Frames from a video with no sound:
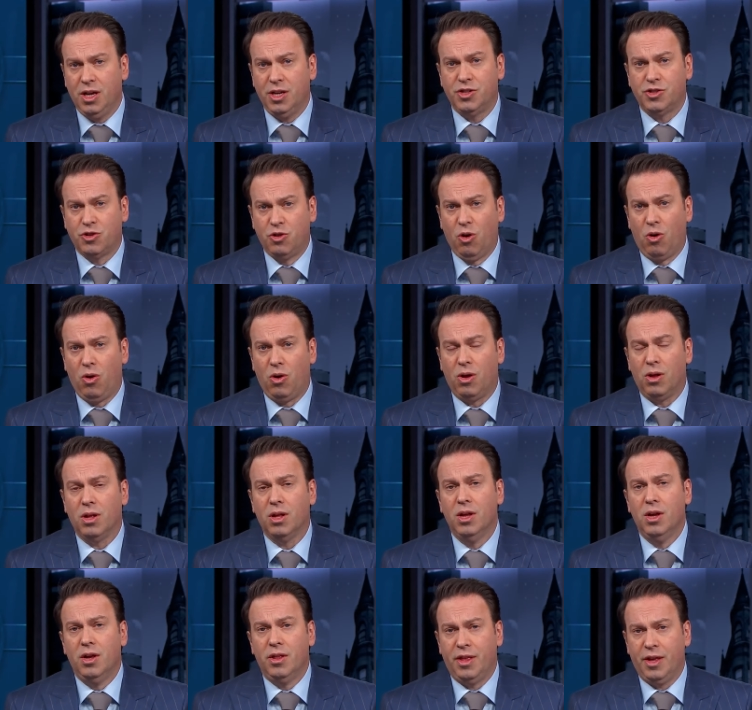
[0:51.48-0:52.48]
is goal.
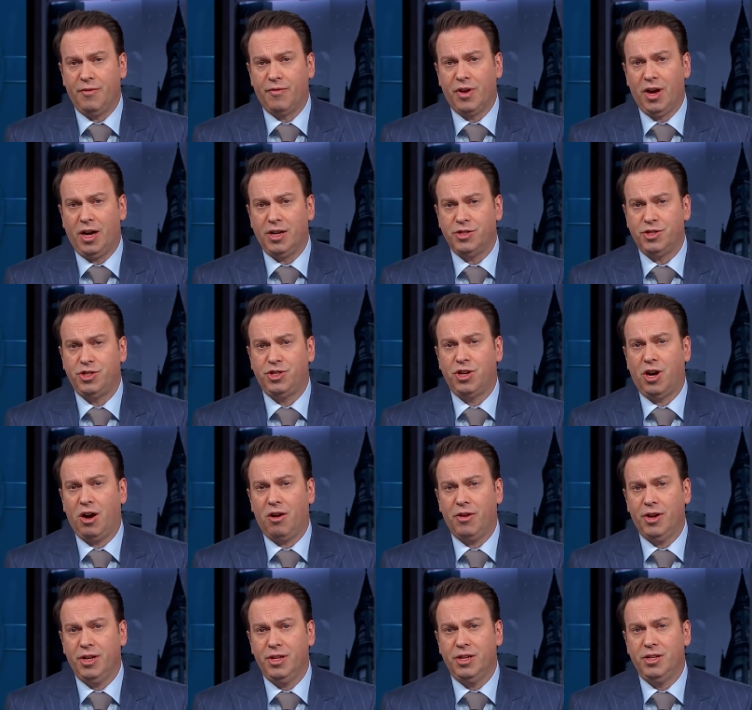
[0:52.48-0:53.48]
They've got
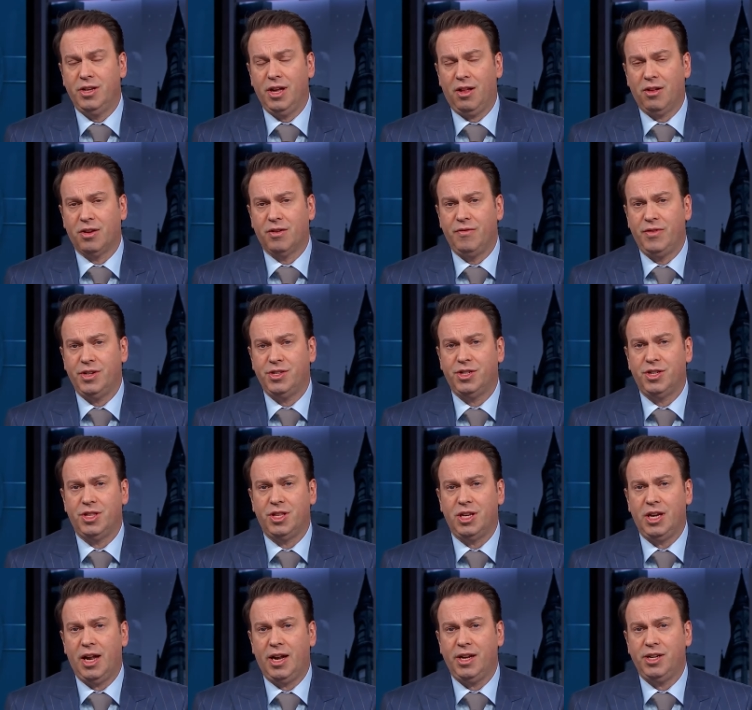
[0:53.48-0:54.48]
Jarry and Nedeljkovic at
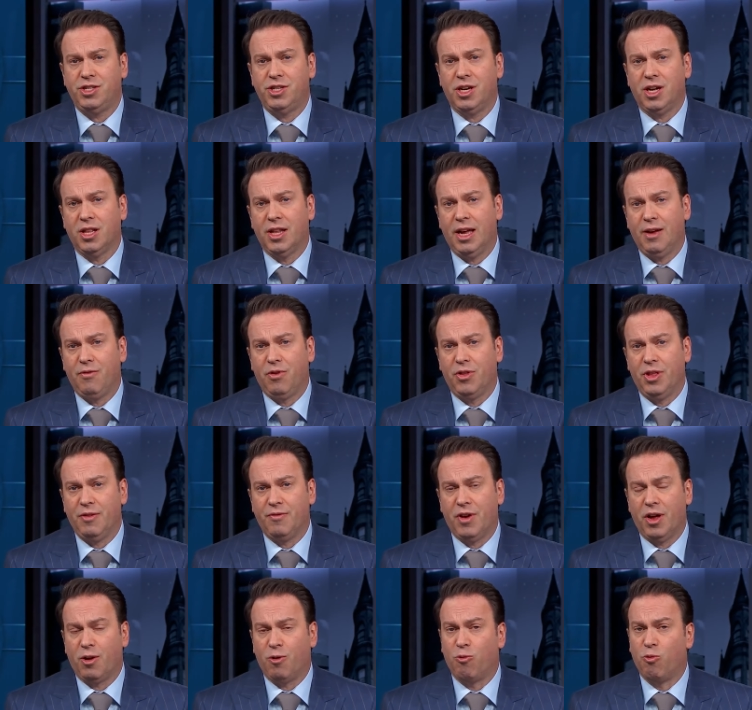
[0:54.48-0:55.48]
the NHL level.
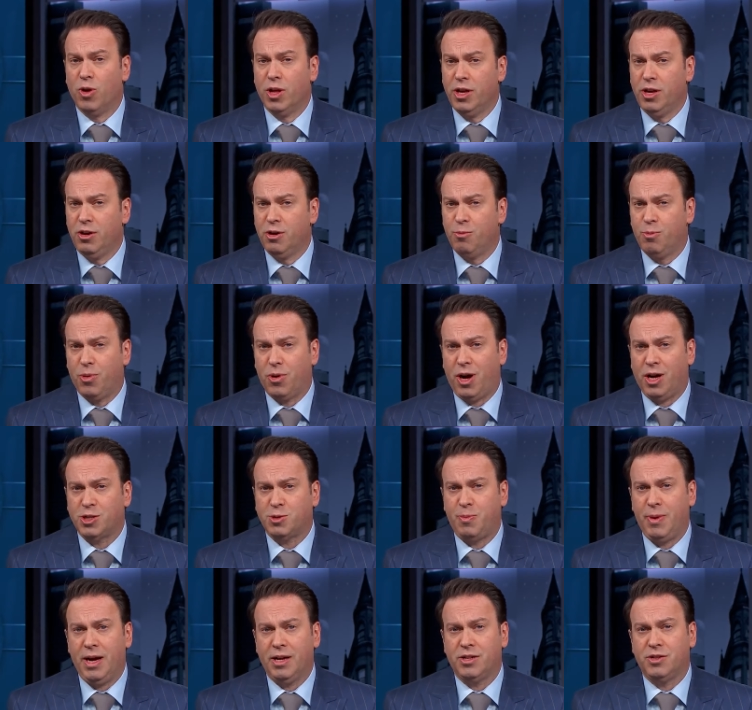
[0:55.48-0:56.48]
They've got a really good
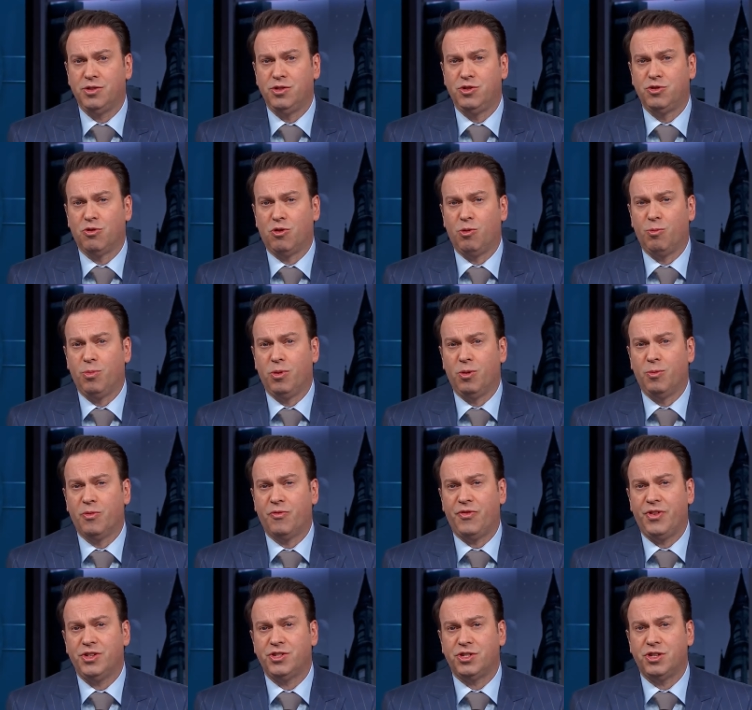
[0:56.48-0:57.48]
prospect in Joel
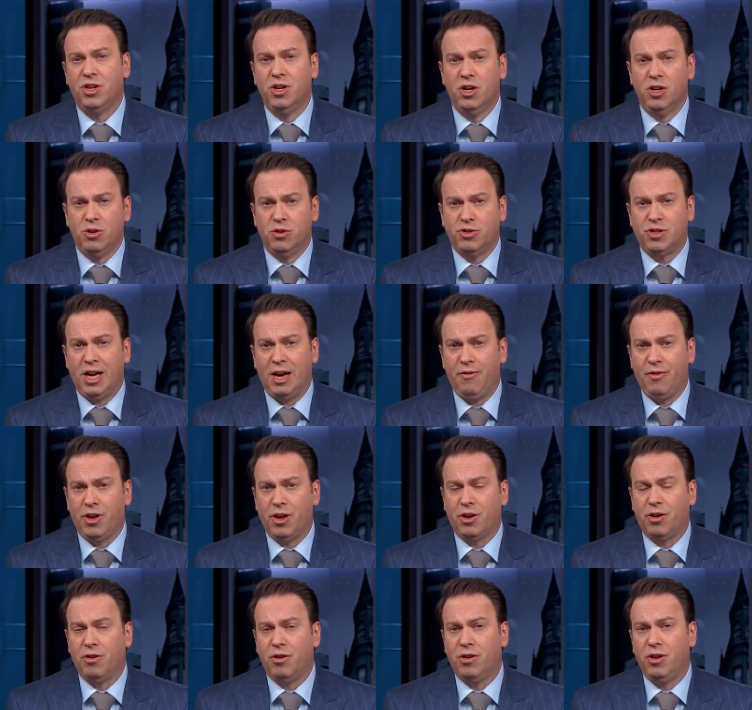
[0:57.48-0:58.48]
Blomqvist, who's
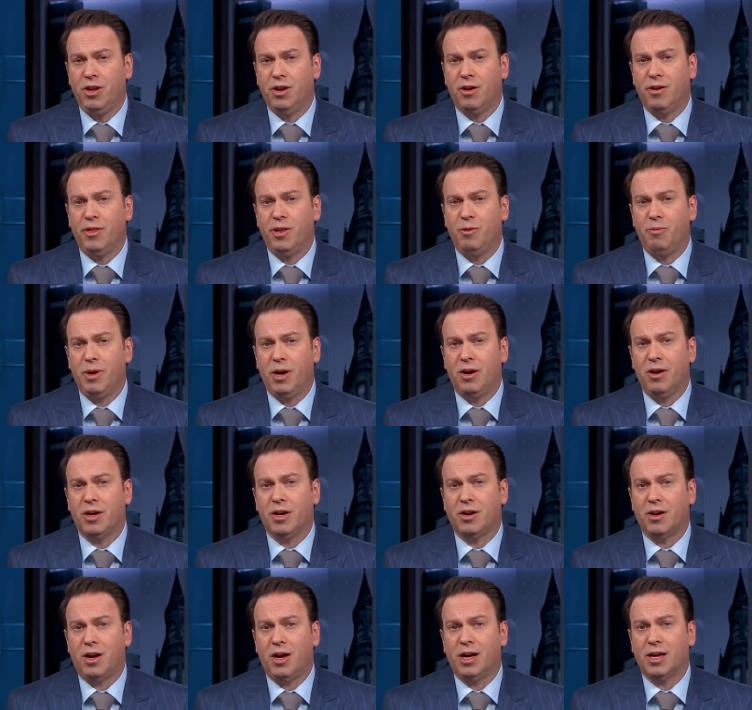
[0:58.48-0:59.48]
having a good year in the
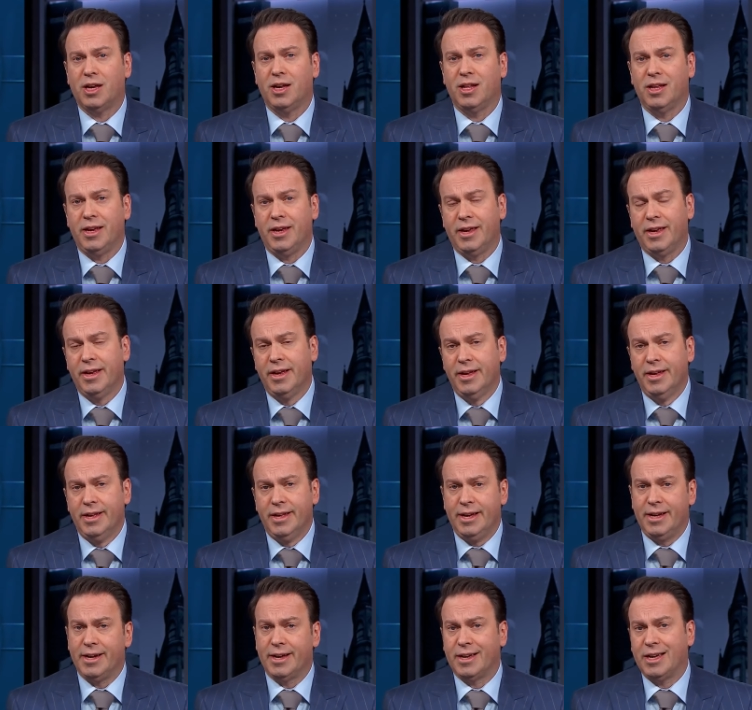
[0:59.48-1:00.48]
American Hockey League.
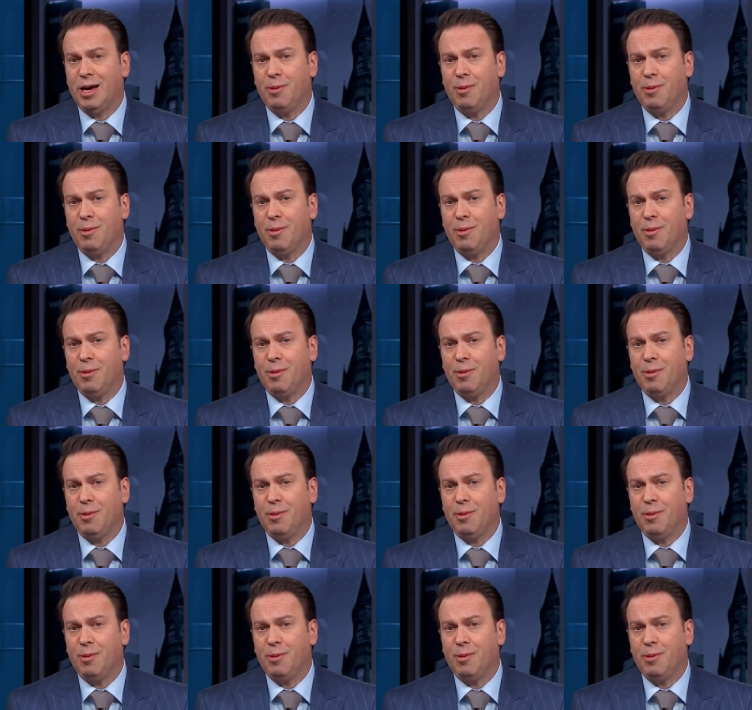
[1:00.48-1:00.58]
And a